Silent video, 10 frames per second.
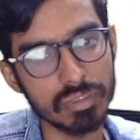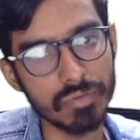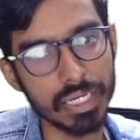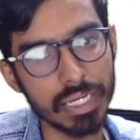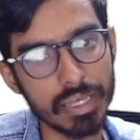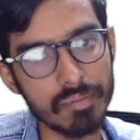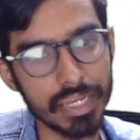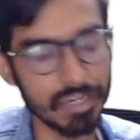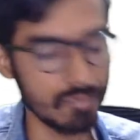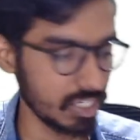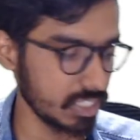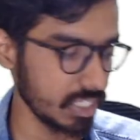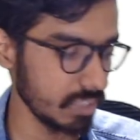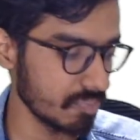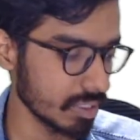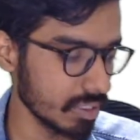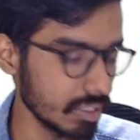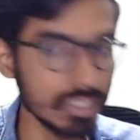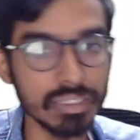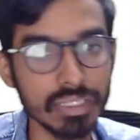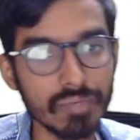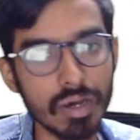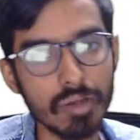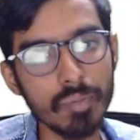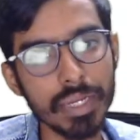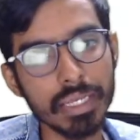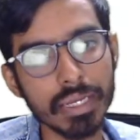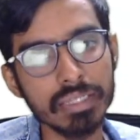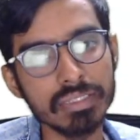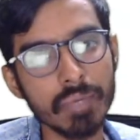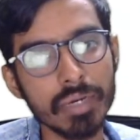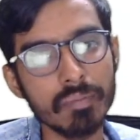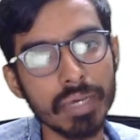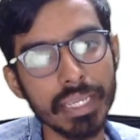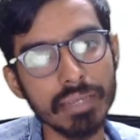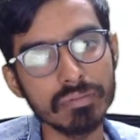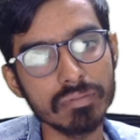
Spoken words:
then the volume integral is given by,